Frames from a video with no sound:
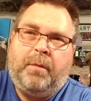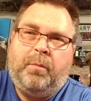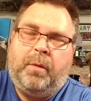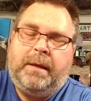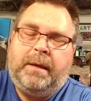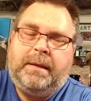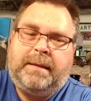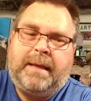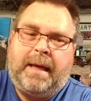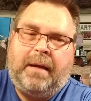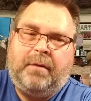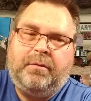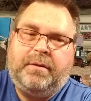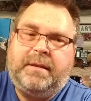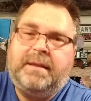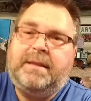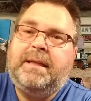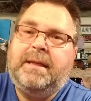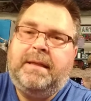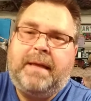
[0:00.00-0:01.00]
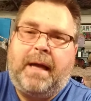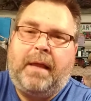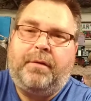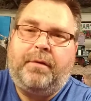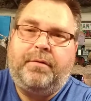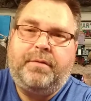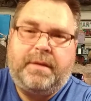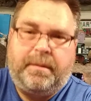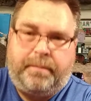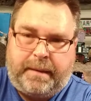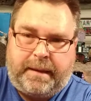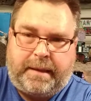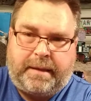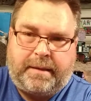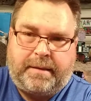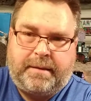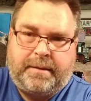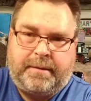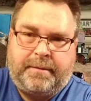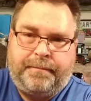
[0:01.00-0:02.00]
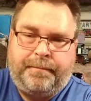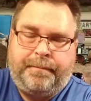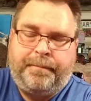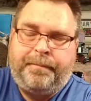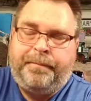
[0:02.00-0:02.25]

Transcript: went down to $10 a piece,